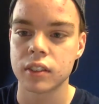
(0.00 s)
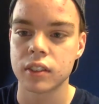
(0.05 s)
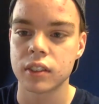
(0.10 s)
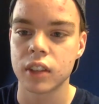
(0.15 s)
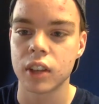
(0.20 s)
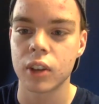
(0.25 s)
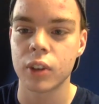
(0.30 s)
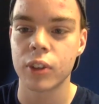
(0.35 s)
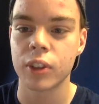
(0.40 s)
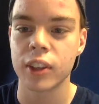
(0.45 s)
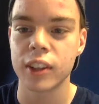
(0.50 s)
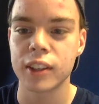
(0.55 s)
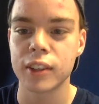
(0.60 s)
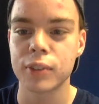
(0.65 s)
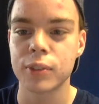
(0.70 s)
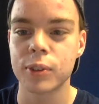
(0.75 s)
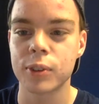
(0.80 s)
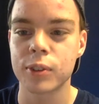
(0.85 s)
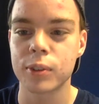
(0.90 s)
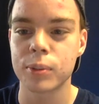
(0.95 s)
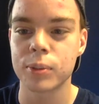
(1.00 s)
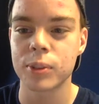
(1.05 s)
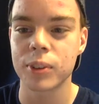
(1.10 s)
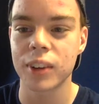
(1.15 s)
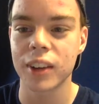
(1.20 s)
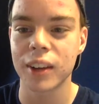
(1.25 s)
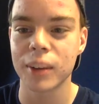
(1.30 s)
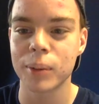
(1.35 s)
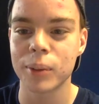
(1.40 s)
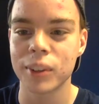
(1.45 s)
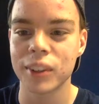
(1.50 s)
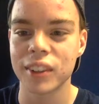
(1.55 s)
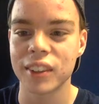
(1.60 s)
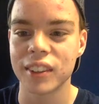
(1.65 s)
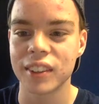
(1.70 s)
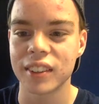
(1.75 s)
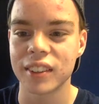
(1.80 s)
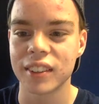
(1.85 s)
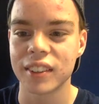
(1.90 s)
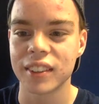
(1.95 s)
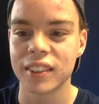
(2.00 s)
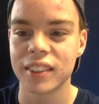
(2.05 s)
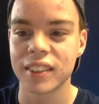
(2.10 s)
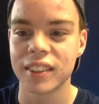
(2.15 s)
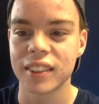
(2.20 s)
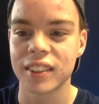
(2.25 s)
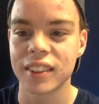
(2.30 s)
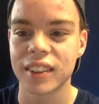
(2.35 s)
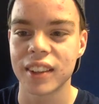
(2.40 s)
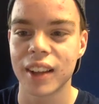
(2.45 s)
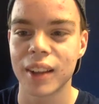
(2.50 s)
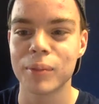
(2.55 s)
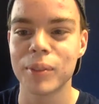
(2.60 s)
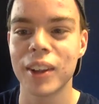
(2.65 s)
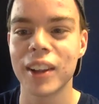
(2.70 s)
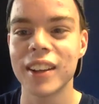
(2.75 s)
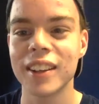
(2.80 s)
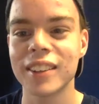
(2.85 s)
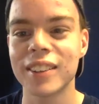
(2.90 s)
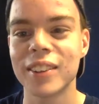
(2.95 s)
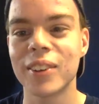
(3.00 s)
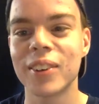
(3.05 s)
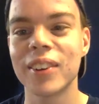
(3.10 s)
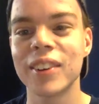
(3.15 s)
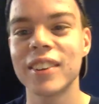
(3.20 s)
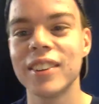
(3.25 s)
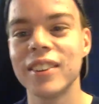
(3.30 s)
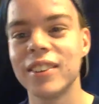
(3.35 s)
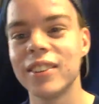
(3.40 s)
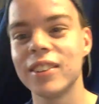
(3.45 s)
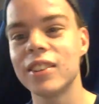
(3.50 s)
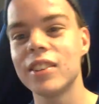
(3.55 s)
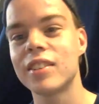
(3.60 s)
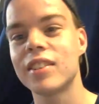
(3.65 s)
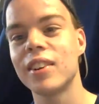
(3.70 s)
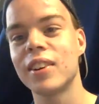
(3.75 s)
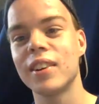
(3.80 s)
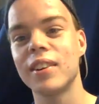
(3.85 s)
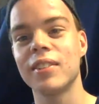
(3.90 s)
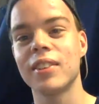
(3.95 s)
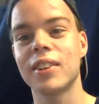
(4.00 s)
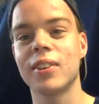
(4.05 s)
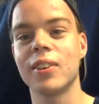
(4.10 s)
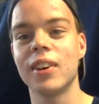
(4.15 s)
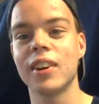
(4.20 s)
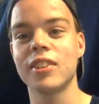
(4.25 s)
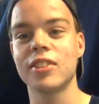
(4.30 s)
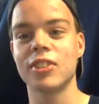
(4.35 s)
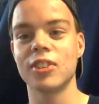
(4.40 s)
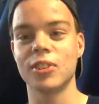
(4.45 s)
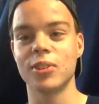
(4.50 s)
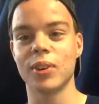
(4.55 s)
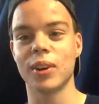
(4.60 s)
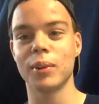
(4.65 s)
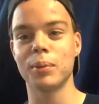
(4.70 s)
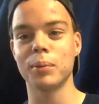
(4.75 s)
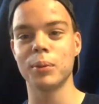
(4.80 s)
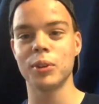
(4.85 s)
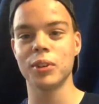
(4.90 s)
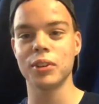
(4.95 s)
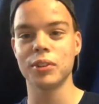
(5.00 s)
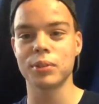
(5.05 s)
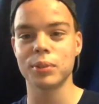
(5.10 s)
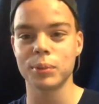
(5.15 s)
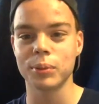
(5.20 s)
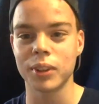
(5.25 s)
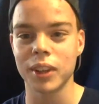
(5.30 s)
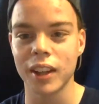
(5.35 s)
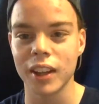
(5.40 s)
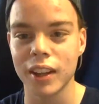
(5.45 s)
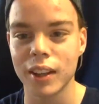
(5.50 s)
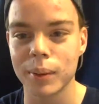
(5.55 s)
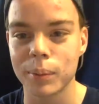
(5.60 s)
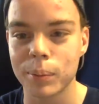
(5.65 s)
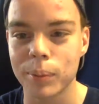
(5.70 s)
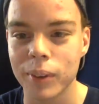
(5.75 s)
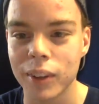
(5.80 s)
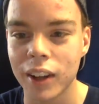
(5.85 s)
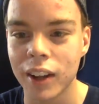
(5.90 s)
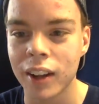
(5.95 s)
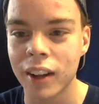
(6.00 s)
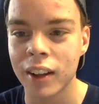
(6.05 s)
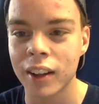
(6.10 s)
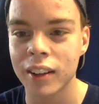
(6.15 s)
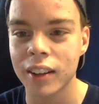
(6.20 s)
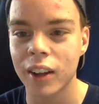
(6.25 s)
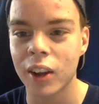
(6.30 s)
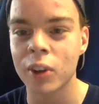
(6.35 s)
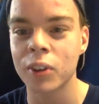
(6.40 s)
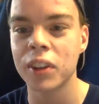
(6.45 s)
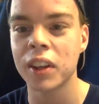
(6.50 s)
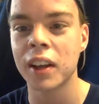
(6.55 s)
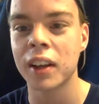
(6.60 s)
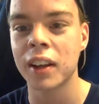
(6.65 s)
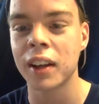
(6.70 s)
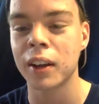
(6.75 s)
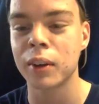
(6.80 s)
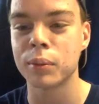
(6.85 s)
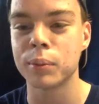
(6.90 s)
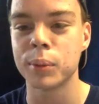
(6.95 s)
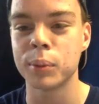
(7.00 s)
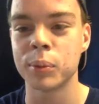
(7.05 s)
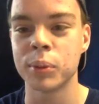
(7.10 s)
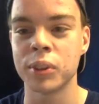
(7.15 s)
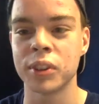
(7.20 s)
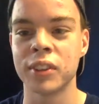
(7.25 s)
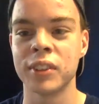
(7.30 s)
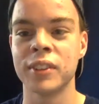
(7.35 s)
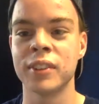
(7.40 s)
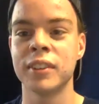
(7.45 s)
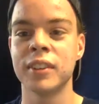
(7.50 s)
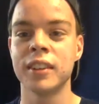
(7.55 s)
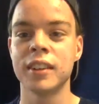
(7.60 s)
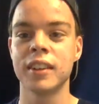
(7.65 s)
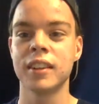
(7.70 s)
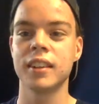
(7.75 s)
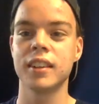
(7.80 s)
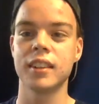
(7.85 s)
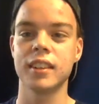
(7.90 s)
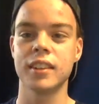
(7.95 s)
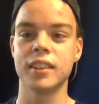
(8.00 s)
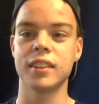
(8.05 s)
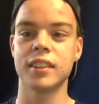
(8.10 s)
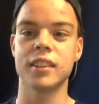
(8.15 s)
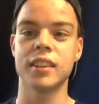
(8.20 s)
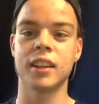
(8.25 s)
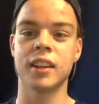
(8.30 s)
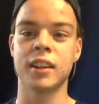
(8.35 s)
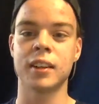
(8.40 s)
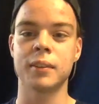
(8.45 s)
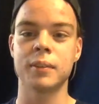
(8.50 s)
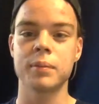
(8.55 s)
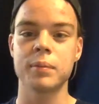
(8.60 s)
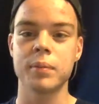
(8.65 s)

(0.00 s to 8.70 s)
Oh, thank you for subscribing. I'm not ignoring you. You just don't have a question. Do I remember you from camp? Oh yeah, I remember you. Yeah.